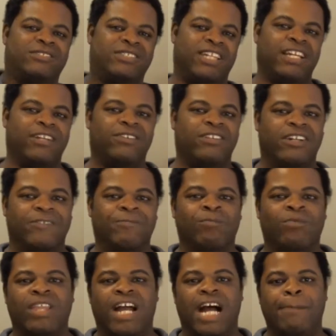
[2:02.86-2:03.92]
like, look,
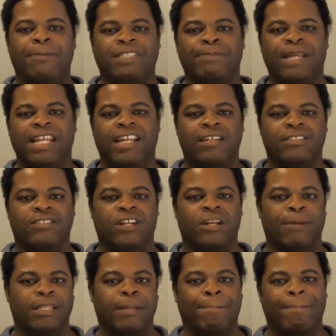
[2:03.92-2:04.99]
I'm just being concerned
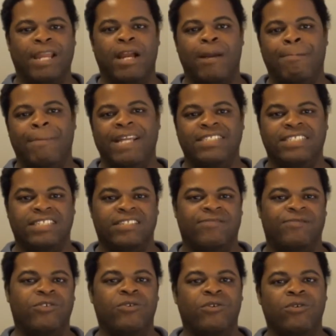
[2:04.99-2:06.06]
about the bare basics,
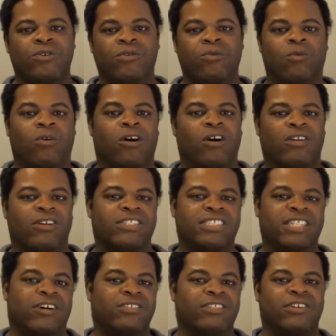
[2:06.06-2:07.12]
food, water,
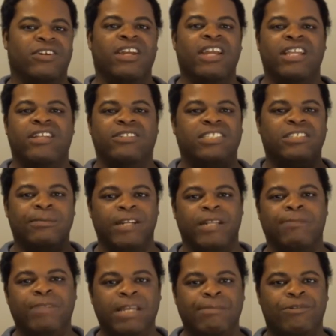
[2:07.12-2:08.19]
shelter. There's too many
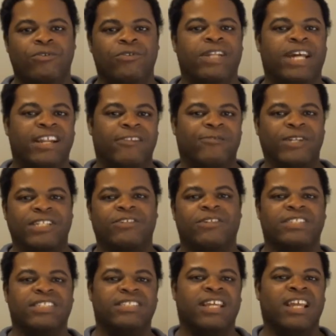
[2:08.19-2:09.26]
people, not enough
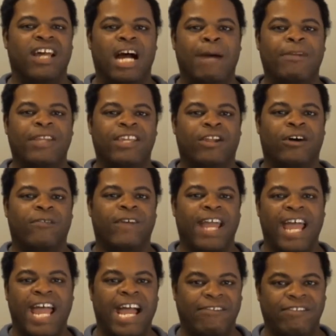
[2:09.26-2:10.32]
resources. I'm gonna kill off
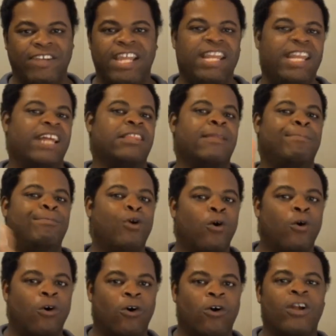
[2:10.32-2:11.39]
half. Not the
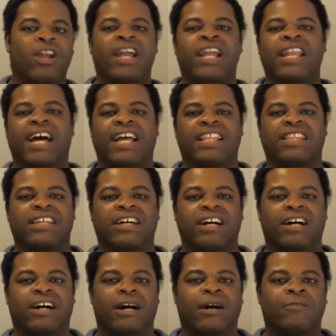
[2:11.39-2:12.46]
poor, not the
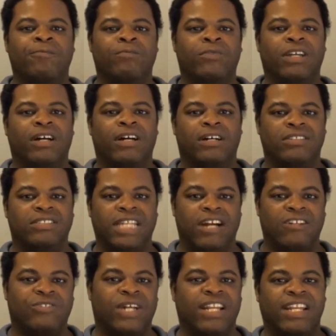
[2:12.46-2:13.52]
uh uh
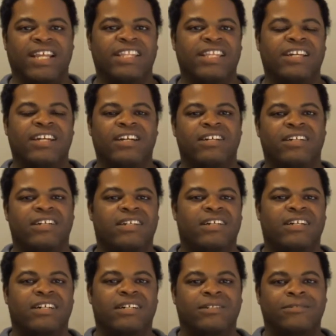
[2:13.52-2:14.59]
downtrodden, not the uh,
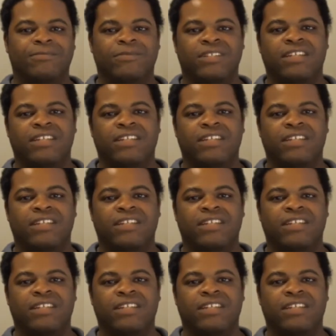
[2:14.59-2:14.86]
uh, um